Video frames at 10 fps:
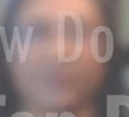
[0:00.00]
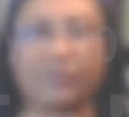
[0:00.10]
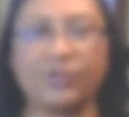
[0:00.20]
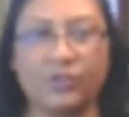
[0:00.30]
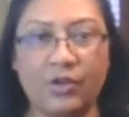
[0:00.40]

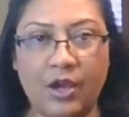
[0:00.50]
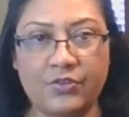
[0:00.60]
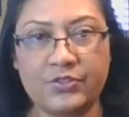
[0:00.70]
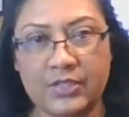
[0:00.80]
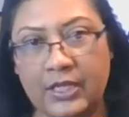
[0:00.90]
for your
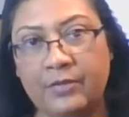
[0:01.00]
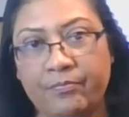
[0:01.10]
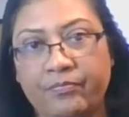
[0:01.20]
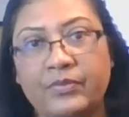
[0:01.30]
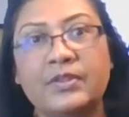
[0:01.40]
house, right?
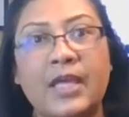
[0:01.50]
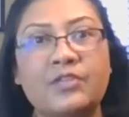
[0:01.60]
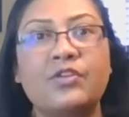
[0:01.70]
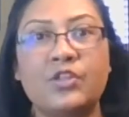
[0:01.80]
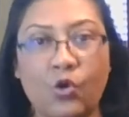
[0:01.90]
That's
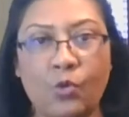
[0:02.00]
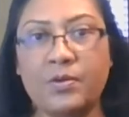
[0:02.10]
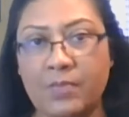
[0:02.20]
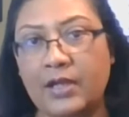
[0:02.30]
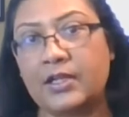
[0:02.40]
where the
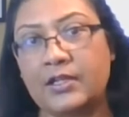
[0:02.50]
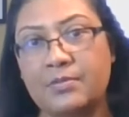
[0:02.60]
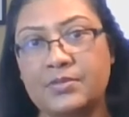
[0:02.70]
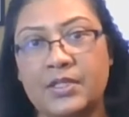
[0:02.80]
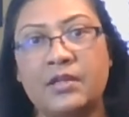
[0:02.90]
open market
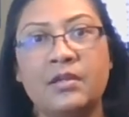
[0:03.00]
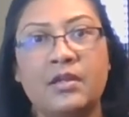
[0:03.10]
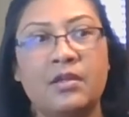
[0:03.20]
comes in.